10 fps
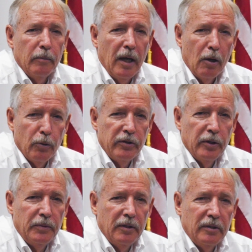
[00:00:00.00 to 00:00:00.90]
Howard
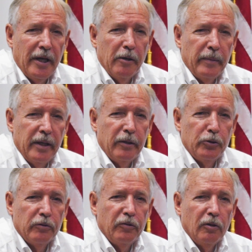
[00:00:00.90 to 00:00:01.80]
Tipton, Town
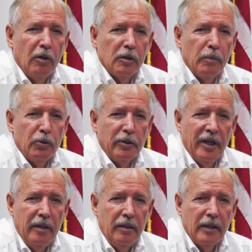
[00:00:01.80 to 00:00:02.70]
Manager for Longboat
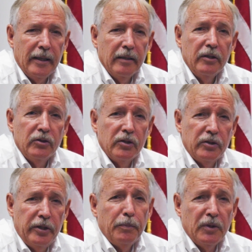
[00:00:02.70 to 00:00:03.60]
Key, and this is
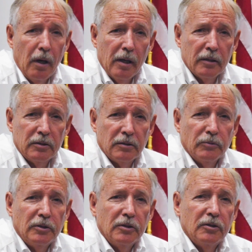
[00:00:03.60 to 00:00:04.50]
Tip Talks,
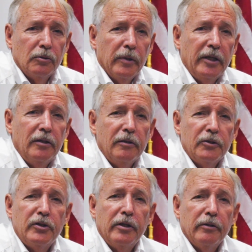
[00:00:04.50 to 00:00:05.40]
which is a regular
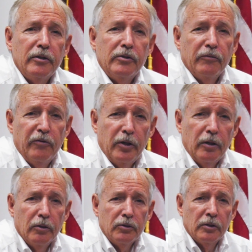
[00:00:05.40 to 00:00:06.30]
series of
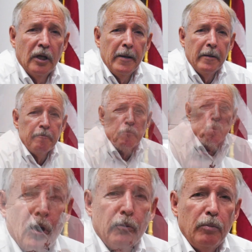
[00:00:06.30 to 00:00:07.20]
videos
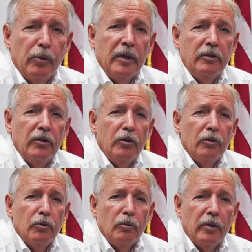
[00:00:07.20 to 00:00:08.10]
where we bring to
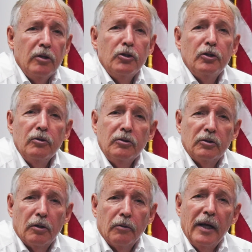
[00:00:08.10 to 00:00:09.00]
you
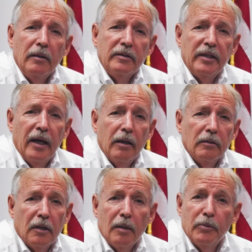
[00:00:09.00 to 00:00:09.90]
issues around the
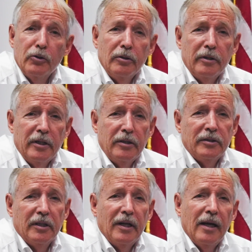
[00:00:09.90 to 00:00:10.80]
town, opportunities
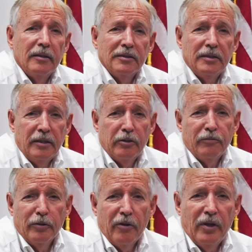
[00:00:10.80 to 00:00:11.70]
to get out and see
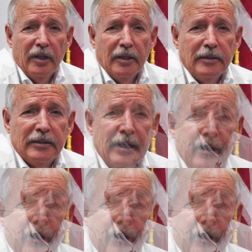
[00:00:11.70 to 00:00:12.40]
different things.